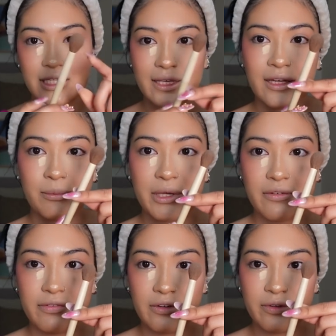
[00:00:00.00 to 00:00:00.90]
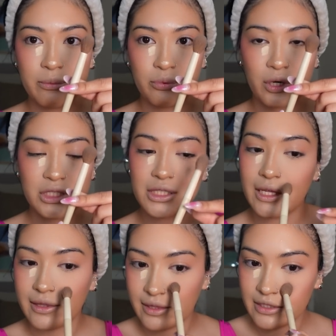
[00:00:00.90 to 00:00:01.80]
Taking a big fluffy brush
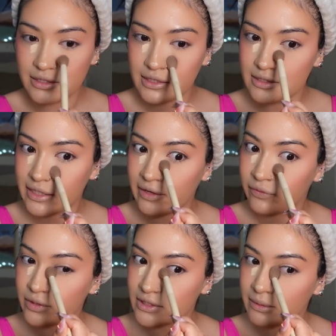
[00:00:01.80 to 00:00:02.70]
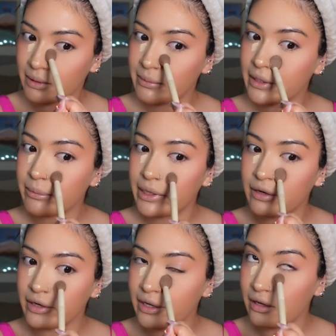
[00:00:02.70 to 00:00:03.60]
like this, this is A14 by Makeup by
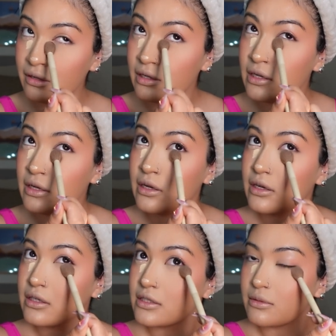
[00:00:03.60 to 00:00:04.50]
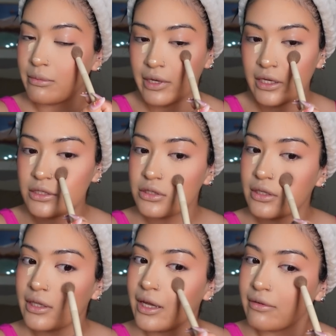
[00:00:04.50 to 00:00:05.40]
Ariel. Just make
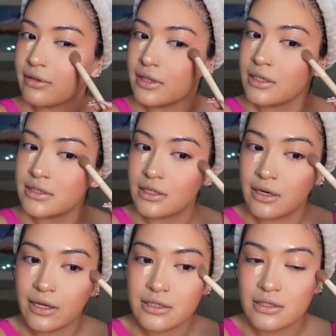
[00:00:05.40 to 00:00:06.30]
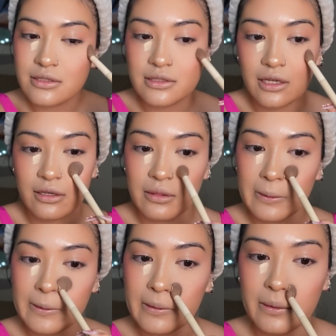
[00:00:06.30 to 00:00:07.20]
sure that everything's nice and set in
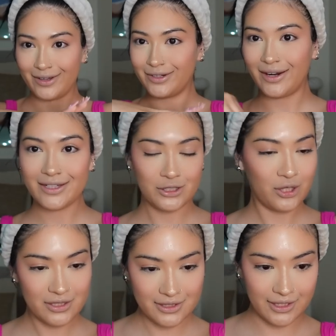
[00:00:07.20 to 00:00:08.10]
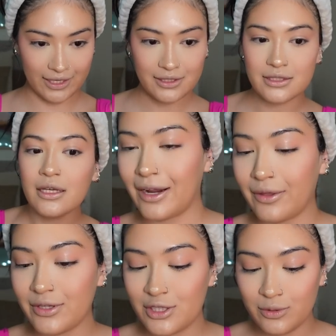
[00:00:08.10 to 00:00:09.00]
there. Under eyes are set. Now
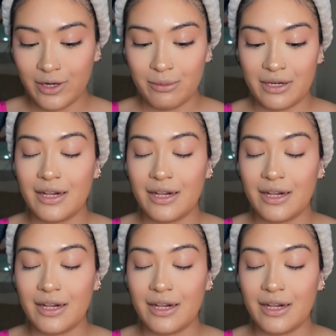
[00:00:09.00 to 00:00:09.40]
this is what I mean.